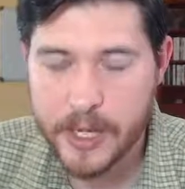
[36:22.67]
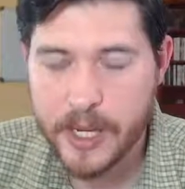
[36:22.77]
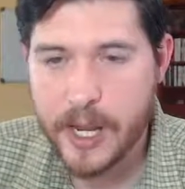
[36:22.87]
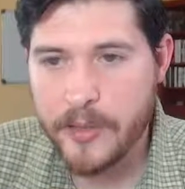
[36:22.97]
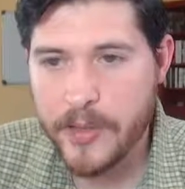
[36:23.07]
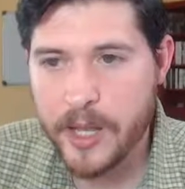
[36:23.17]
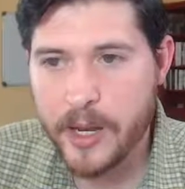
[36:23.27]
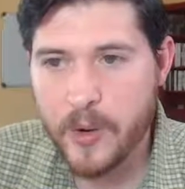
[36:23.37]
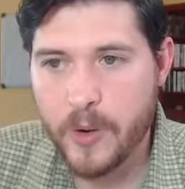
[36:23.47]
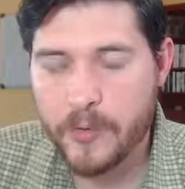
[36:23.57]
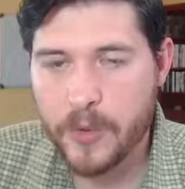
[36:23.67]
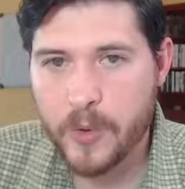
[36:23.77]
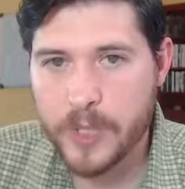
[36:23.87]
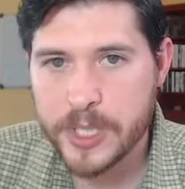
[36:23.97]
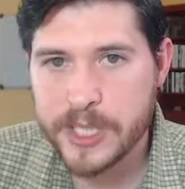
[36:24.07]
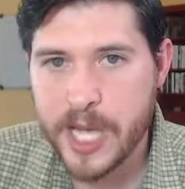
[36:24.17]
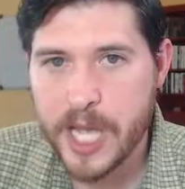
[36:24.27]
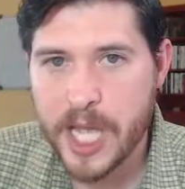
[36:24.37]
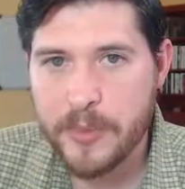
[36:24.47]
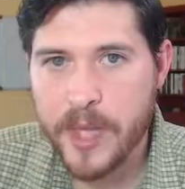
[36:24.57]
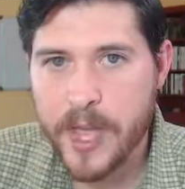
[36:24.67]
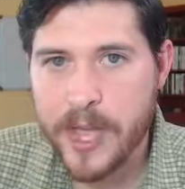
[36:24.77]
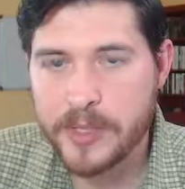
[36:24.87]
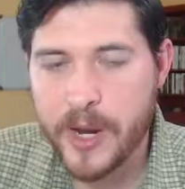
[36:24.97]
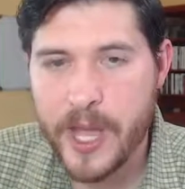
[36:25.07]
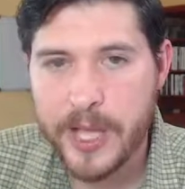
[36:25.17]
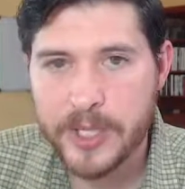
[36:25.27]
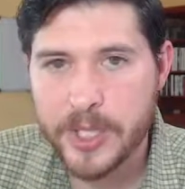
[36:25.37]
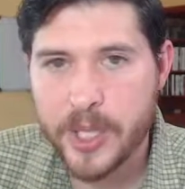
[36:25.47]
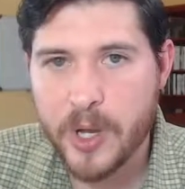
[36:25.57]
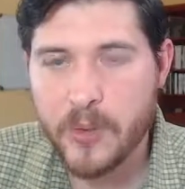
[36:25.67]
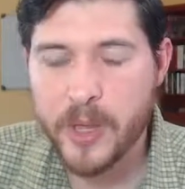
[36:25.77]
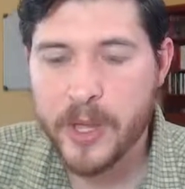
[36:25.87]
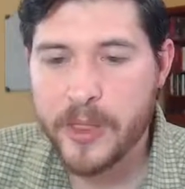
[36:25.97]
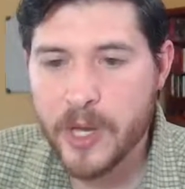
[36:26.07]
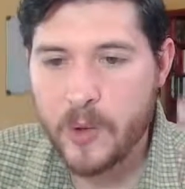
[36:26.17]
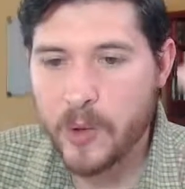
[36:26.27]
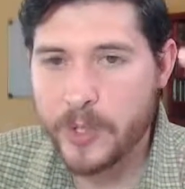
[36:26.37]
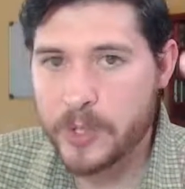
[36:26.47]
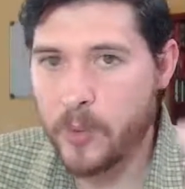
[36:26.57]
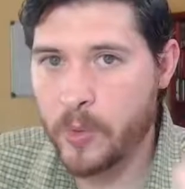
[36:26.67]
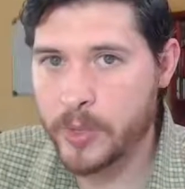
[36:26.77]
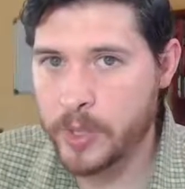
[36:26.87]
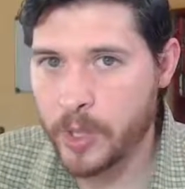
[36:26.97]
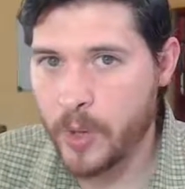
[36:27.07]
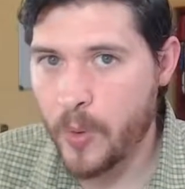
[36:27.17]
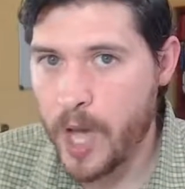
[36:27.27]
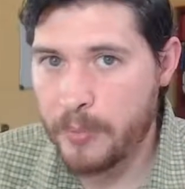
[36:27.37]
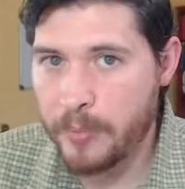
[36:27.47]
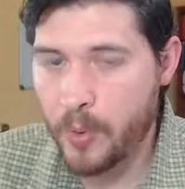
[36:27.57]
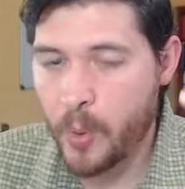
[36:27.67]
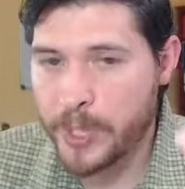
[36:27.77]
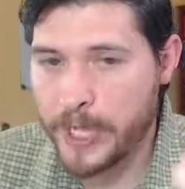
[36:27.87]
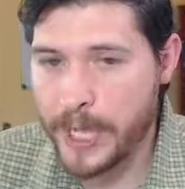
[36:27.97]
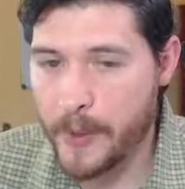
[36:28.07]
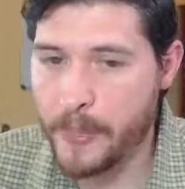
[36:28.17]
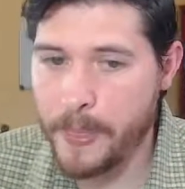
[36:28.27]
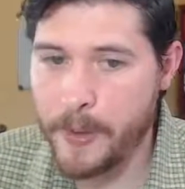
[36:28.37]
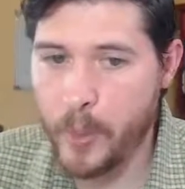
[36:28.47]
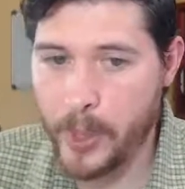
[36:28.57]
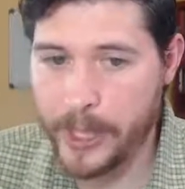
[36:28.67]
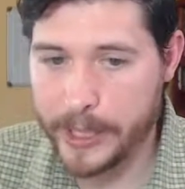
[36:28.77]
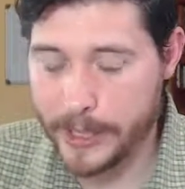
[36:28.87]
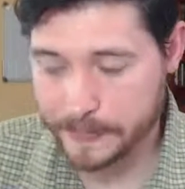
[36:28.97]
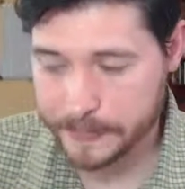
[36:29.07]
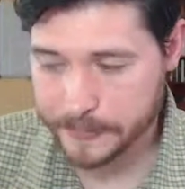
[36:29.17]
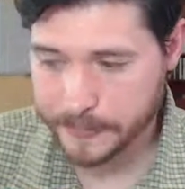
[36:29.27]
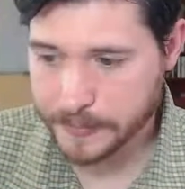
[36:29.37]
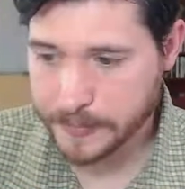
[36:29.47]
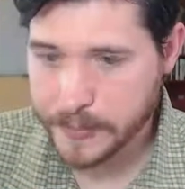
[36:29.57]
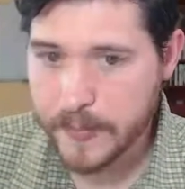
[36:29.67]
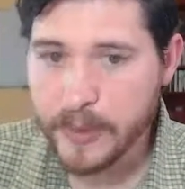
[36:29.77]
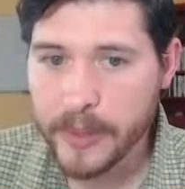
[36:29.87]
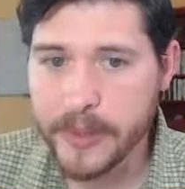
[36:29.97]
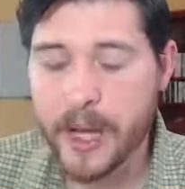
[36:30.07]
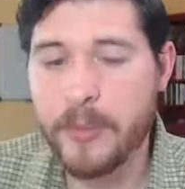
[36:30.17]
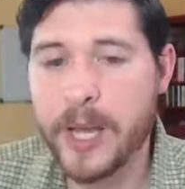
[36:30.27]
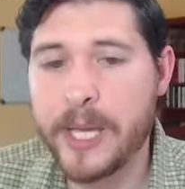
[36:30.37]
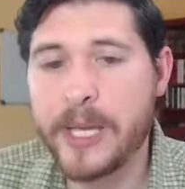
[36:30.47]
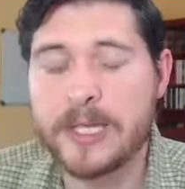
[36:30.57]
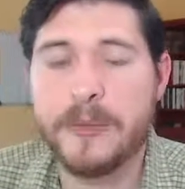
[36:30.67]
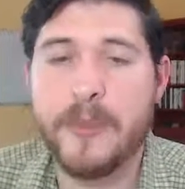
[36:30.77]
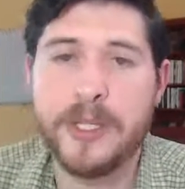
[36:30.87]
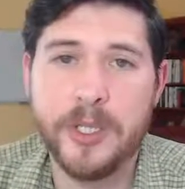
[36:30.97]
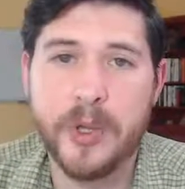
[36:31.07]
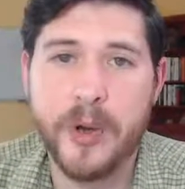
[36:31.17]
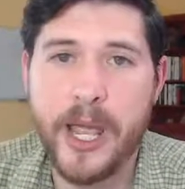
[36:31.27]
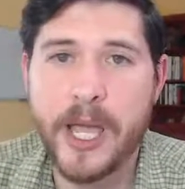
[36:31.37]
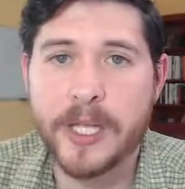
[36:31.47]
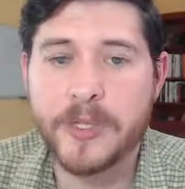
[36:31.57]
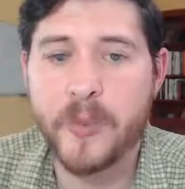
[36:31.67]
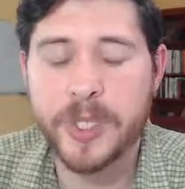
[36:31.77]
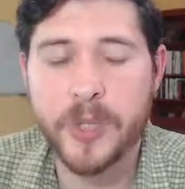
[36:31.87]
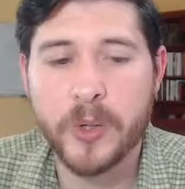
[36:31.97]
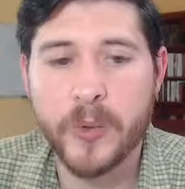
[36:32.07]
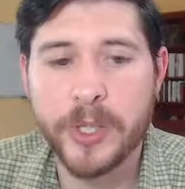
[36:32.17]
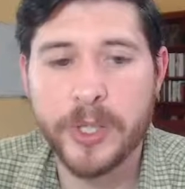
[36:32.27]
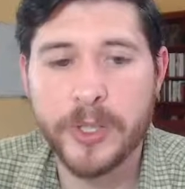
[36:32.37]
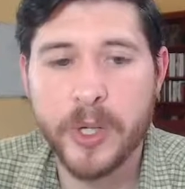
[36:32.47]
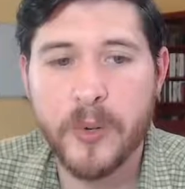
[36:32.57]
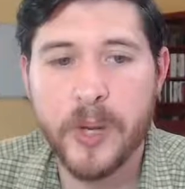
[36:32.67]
And then over the course of time, as your ad is shown, that quality score is going to go up or down accordingly. Now, by customizing your ads, what you're going to do